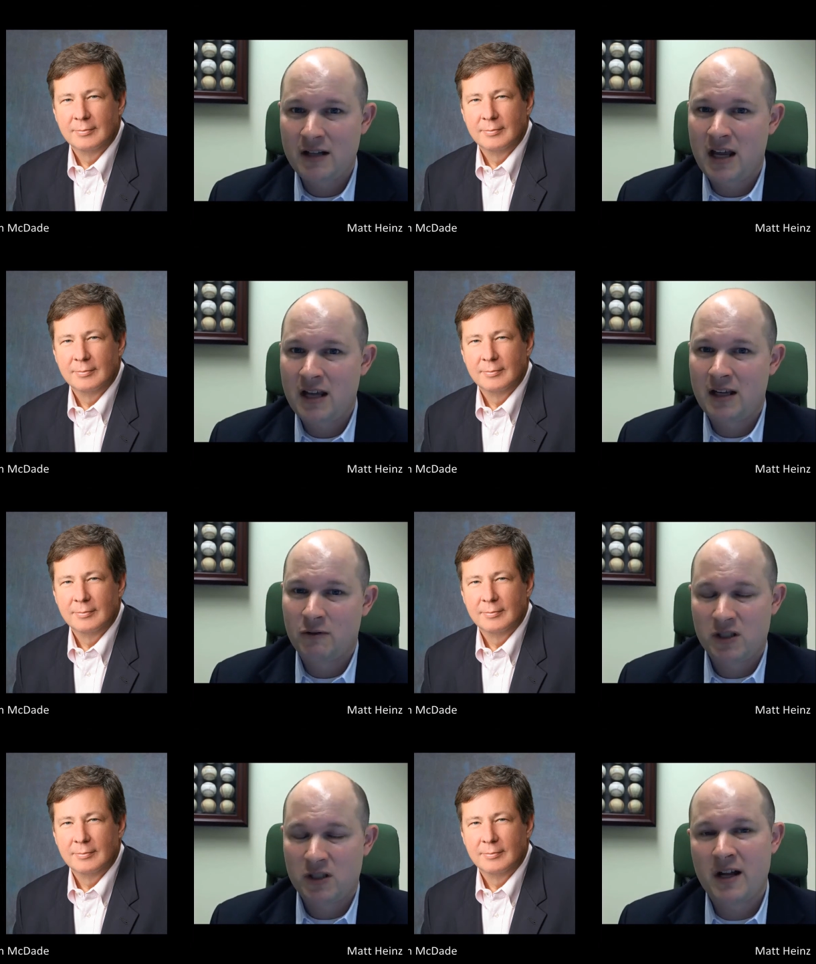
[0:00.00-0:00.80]
Speaker 1: taking
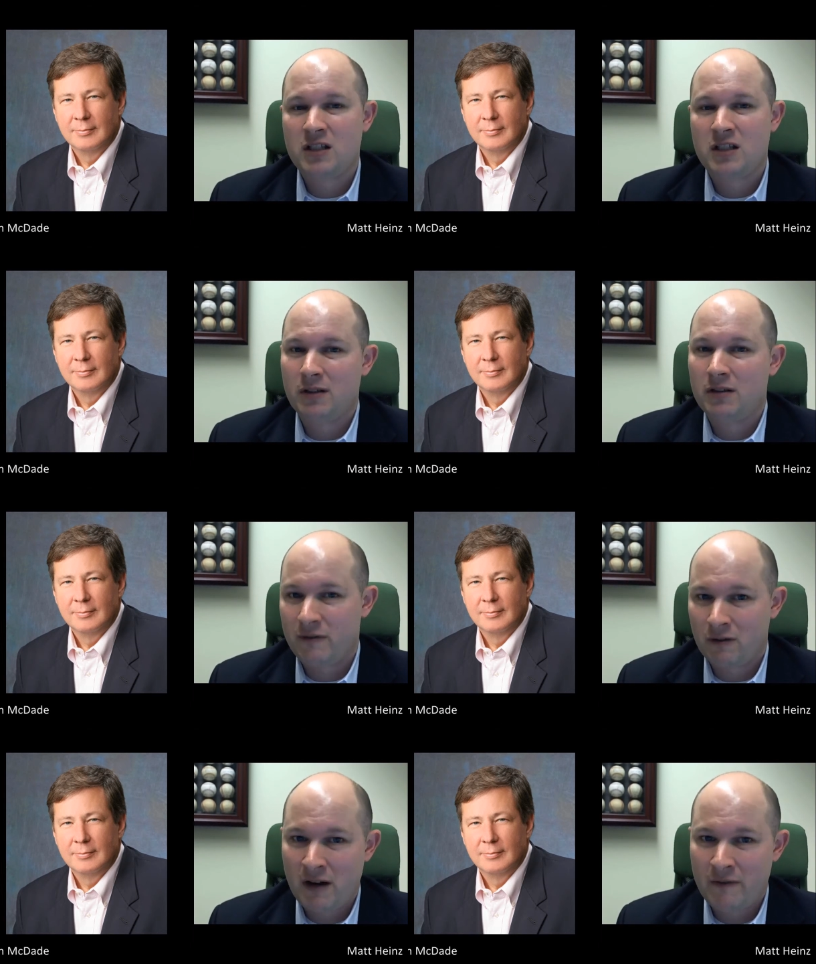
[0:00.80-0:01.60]
responsibility
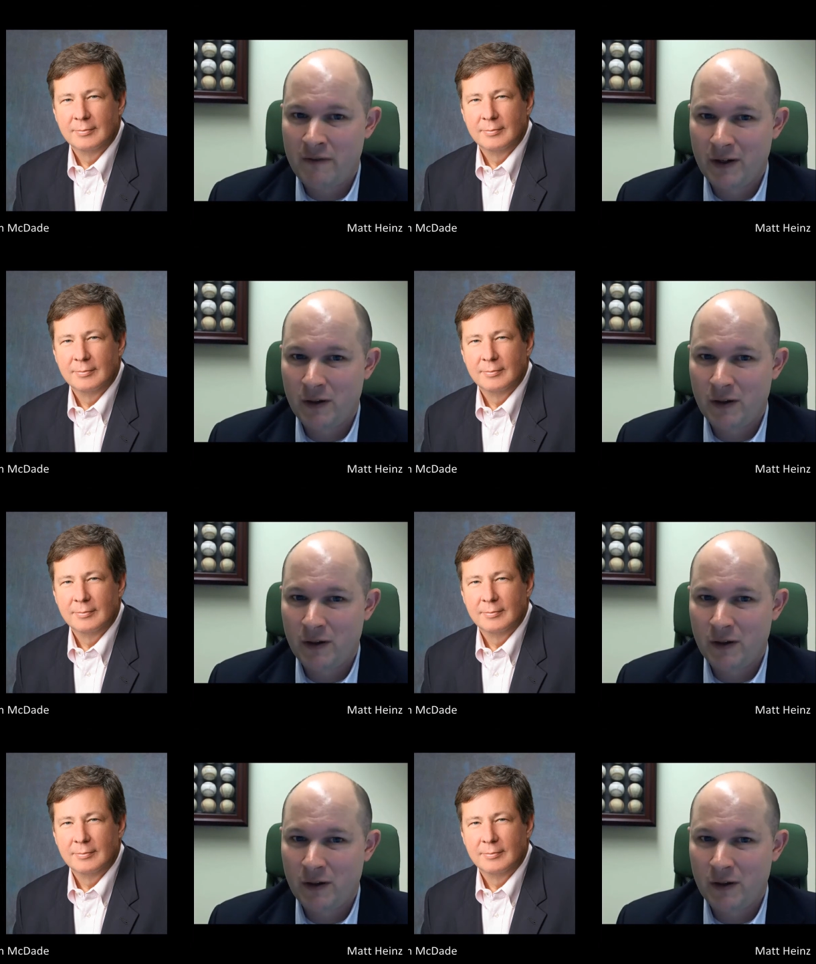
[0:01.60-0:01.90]
for revenue.